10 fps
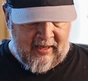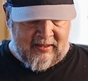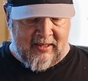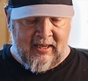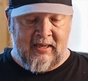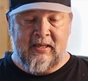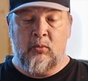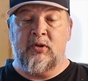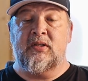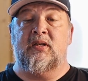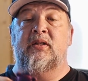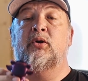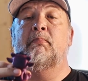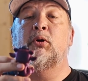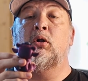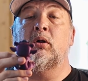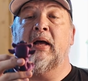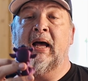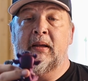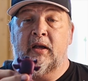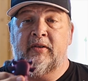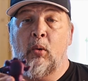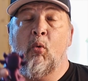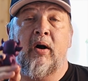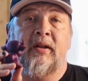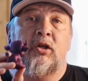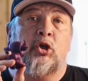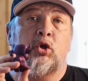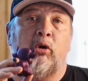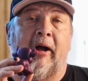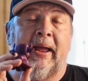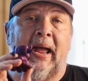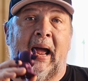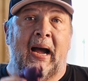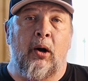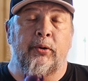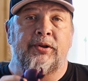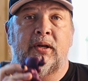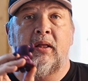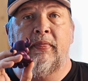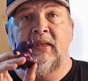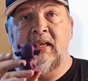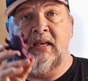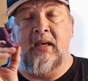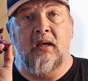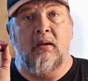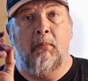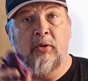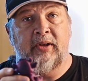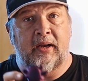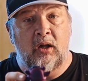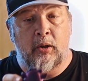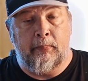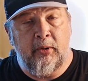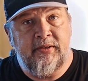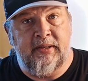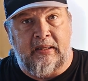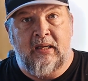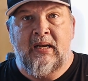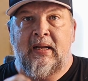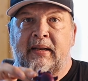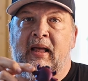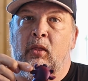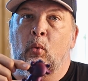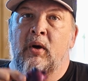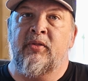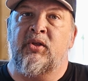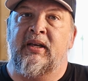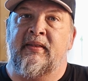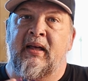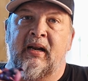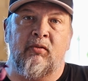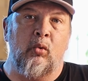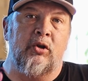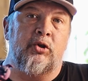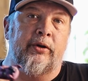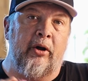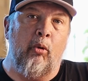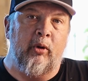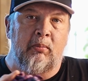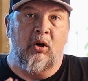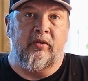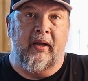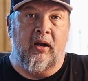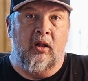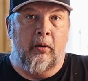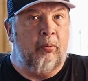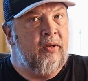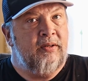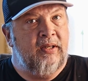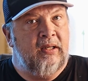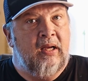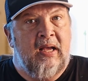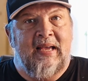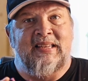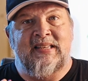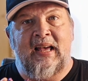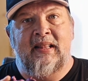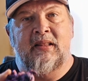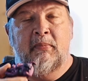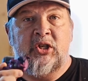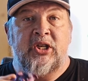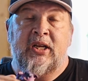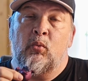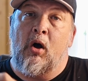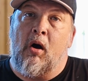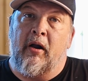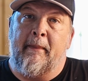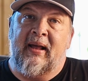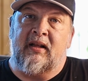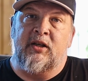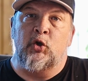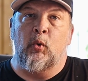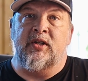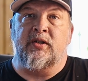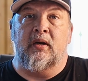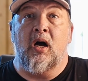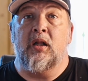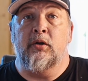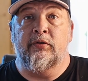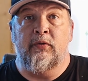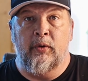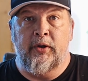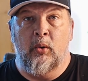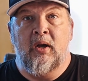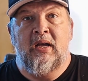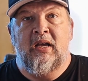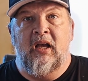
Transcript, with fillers: The next thing I did was this little bowl guy, because I wanted to try out the multicolor printing. Now, the one thing that everyone should know with multicolor printing is that the machine will automatically switch the colors for you.